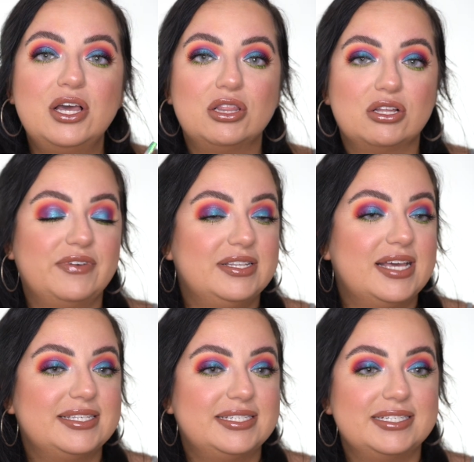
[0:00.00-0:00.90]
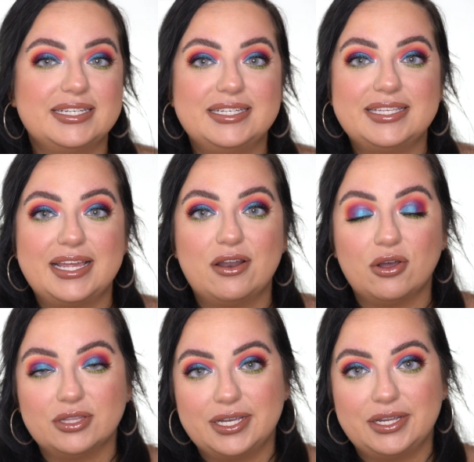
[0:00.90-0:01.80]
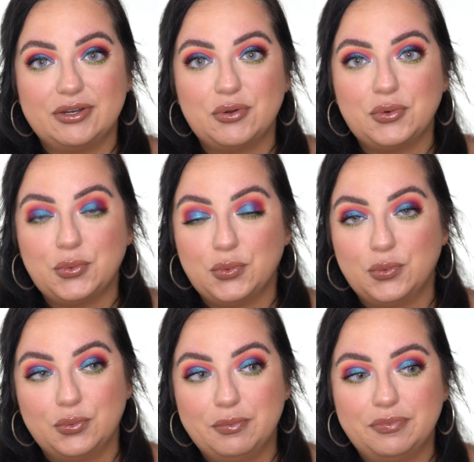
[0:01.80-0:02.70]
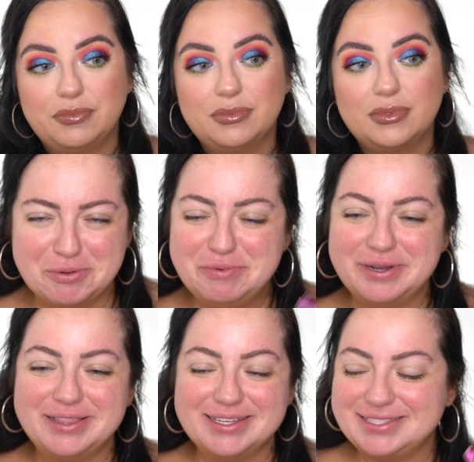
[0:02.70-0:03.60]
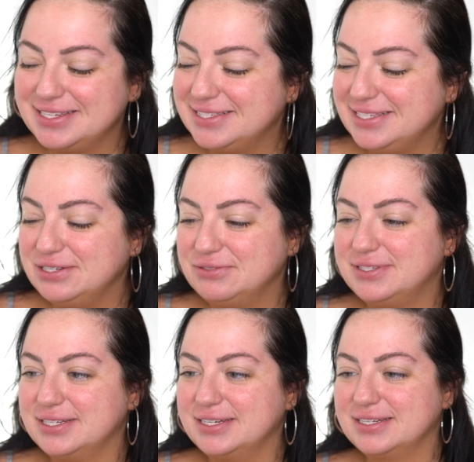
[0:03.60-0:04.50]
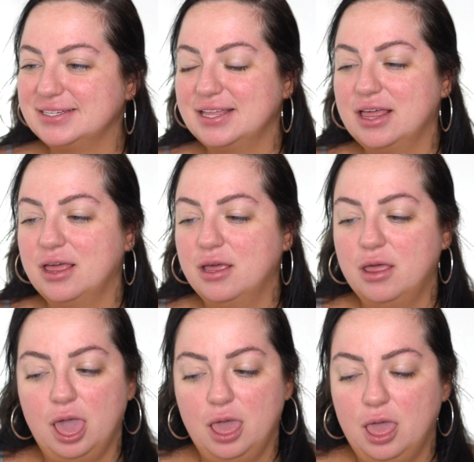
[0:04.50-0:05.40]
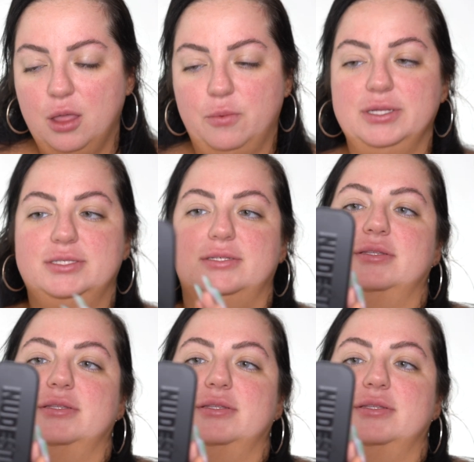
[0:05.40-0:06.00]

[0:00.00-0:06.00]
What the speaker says: Lookfantastic is an online, but this is the nude set. What?